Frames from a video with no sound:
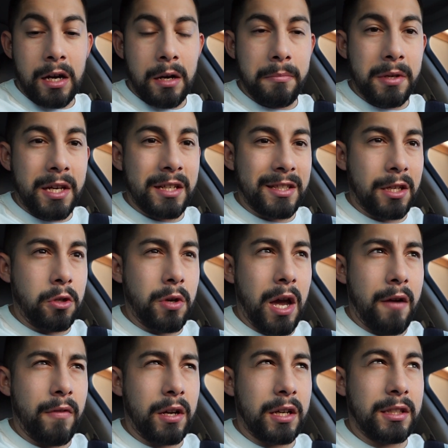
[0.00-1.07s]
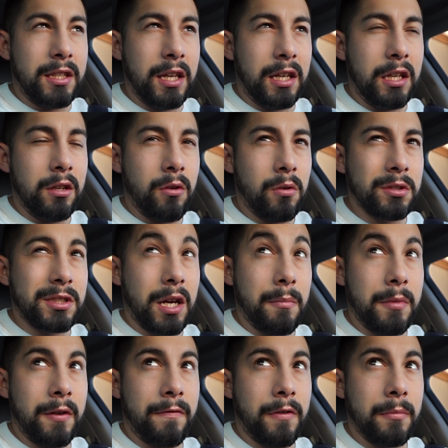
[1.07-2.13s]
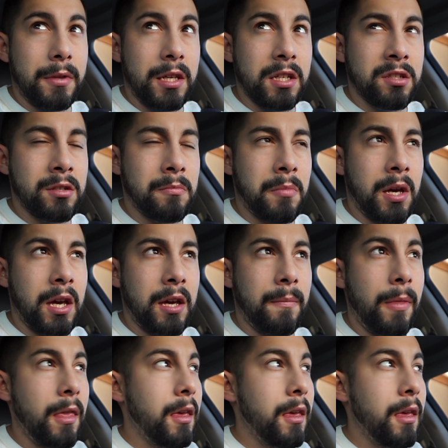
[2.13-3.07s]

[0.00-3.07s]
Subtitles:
because I do have like a ticking noise coming from the engine bay.